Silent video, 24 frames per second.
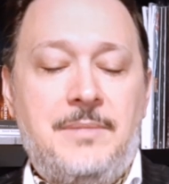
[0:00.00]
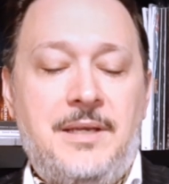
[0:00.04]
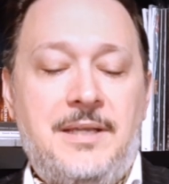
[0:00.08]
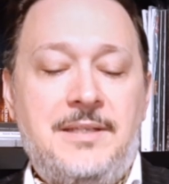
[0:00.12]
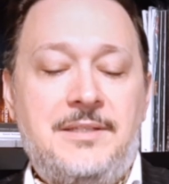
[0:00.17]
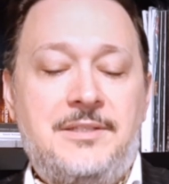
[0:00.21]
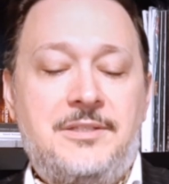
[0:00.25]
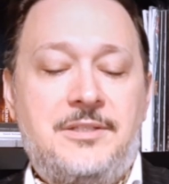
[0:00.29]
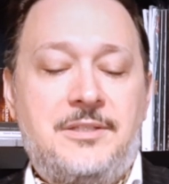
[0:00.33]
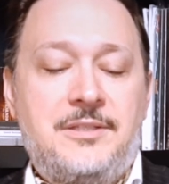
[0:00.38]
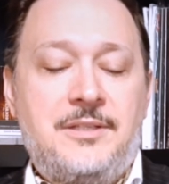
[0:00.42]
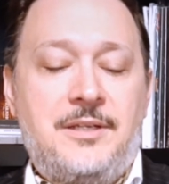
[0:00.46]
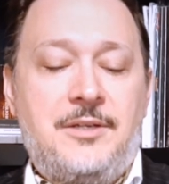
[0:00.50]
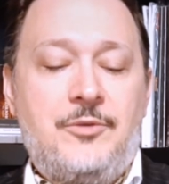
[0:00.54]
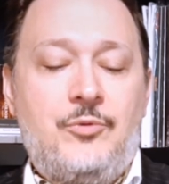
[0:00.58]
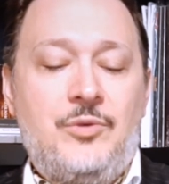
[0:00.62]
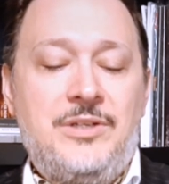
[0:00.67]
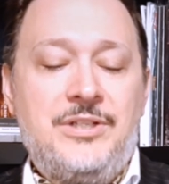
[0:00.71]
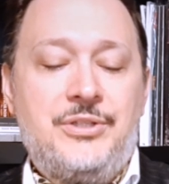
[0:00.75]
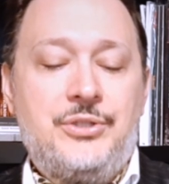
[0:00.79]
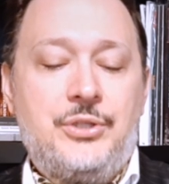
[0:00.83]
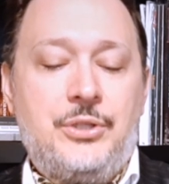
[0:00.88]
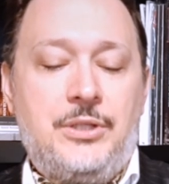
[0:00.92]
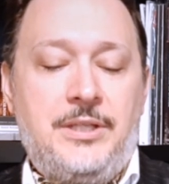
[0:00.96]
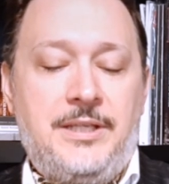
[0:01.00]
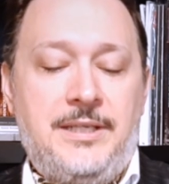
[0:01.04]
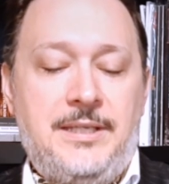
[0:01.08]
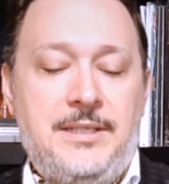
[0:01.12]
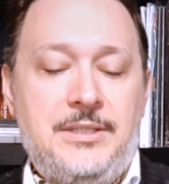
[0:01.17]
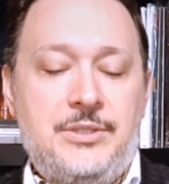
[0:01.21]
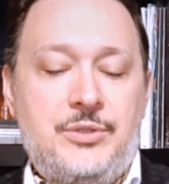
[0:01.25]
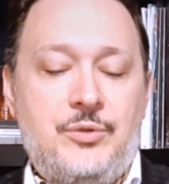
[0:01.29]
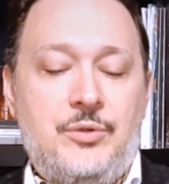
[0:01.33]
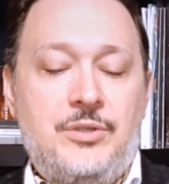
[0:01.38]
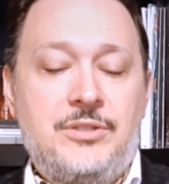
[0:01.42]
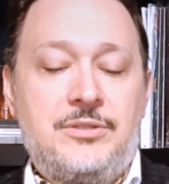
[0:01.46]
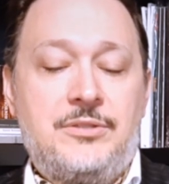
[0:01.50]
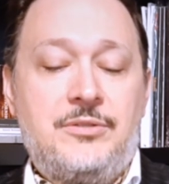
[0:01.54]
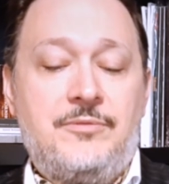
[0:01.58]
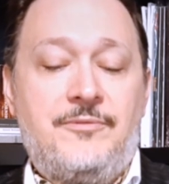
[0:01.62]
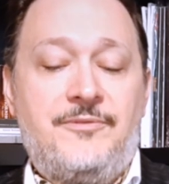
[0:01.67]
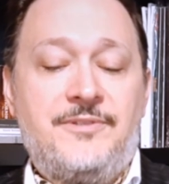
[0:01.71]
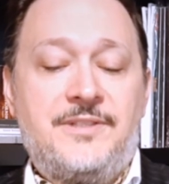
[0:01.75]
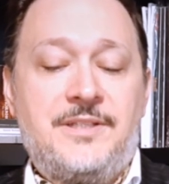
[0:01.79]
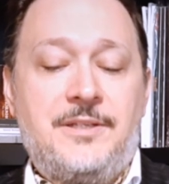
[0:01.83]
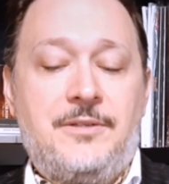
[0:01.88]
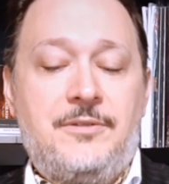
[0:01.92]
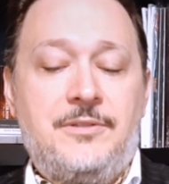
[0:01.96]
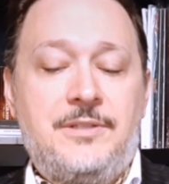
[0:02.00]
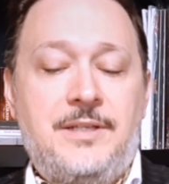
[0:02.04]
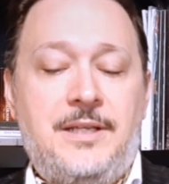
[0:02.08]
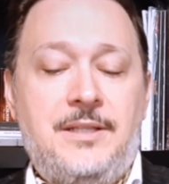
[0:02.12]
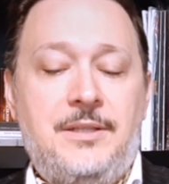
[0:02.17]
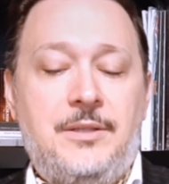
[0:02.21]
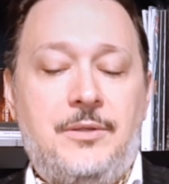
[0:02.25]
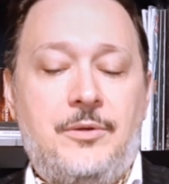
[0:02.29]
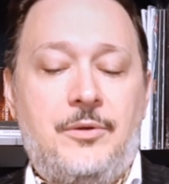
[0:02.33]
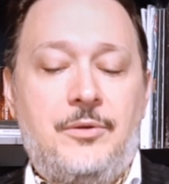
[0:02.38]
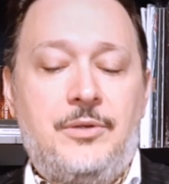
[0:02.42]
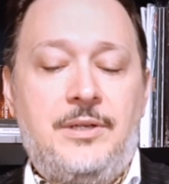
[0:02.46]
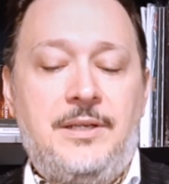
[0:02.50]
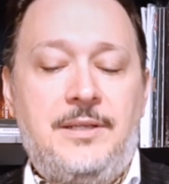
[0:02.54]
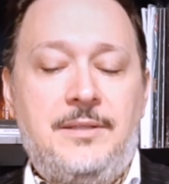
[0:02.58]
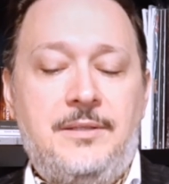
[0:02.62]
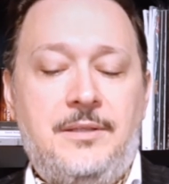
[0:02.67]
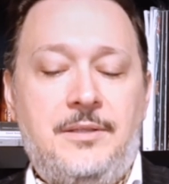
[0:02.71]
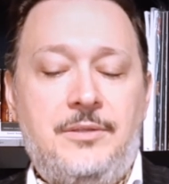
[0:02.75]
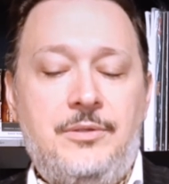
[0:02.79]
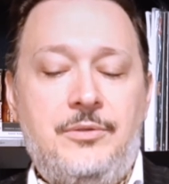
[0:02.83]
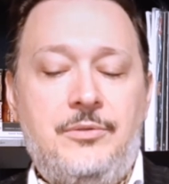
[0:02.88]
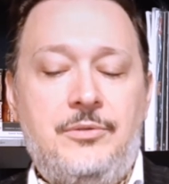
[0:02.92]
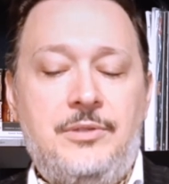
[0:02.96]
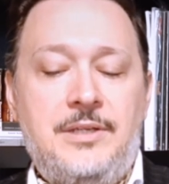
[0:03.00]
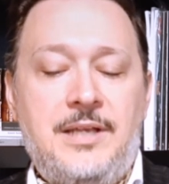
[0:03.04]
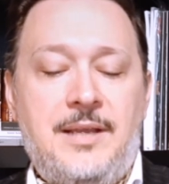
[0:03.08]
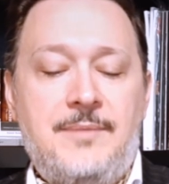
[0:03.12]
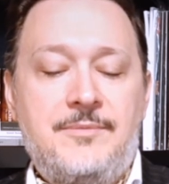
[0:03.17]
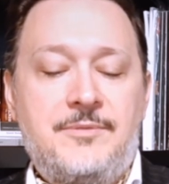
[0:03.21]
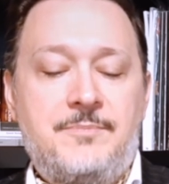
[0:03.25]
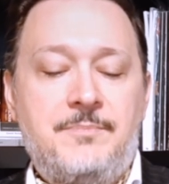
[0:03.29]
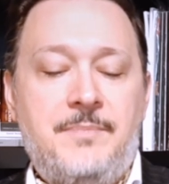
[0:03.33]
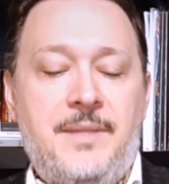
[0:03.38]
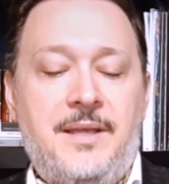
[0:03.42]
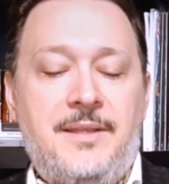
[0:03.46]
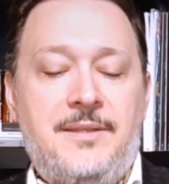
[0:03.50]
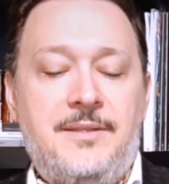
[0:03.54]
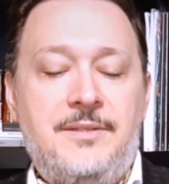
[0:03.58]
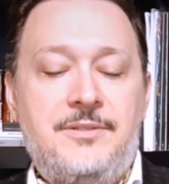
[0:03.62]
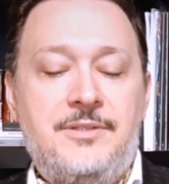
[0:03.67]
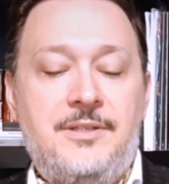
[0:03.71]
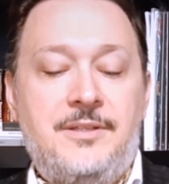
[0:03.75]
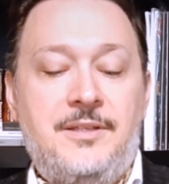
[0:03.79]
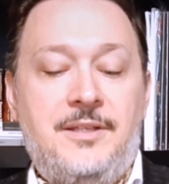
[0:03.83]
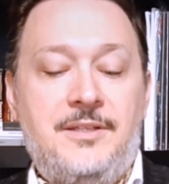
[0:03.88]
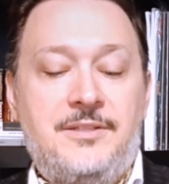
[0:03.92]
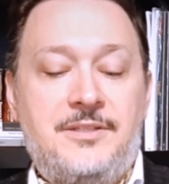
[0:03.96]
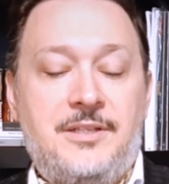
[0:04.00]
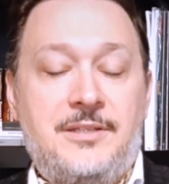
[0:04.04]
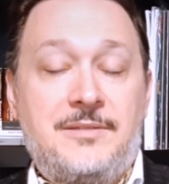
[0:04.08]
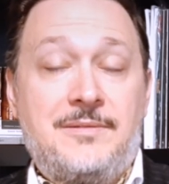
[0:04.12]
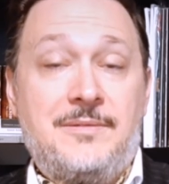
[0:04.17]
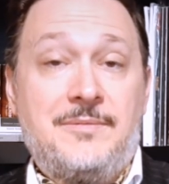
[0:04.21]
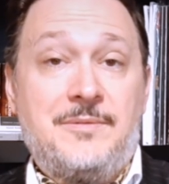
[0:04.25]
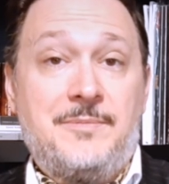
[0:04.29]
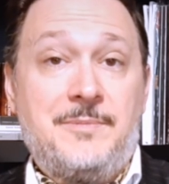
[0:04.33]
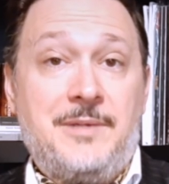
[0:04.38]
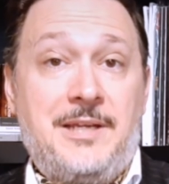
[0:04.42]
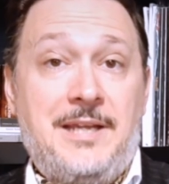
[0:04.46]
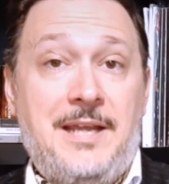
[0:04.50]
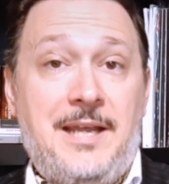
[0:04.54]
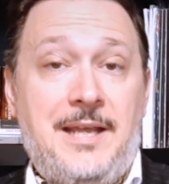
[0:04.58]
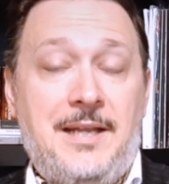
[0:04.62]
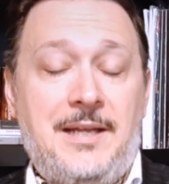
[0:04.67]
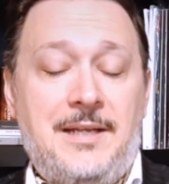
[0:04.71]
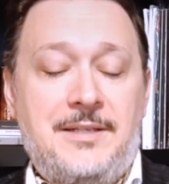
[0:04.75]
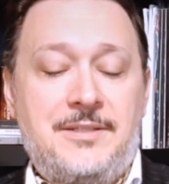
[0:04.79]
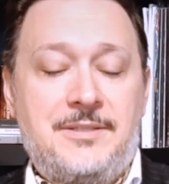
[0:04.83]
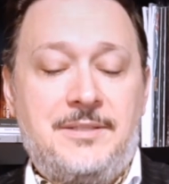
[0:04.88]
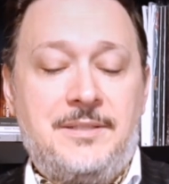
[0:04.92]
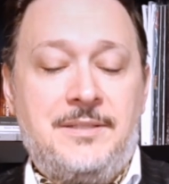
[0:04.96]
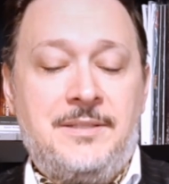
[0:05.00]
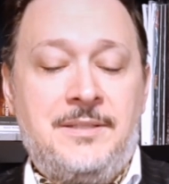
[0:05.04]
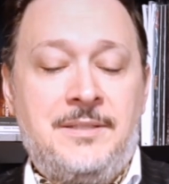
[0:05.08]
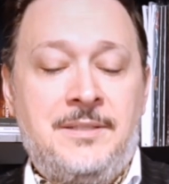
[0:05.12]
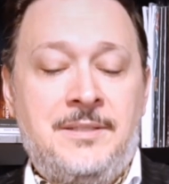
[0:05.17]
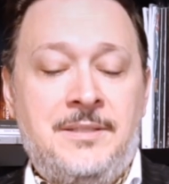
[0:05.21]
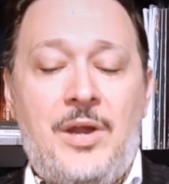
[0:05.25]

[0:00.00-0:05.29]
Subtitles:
being made sequentially so as to facilitate learning the new game's methods and the system's mechanics.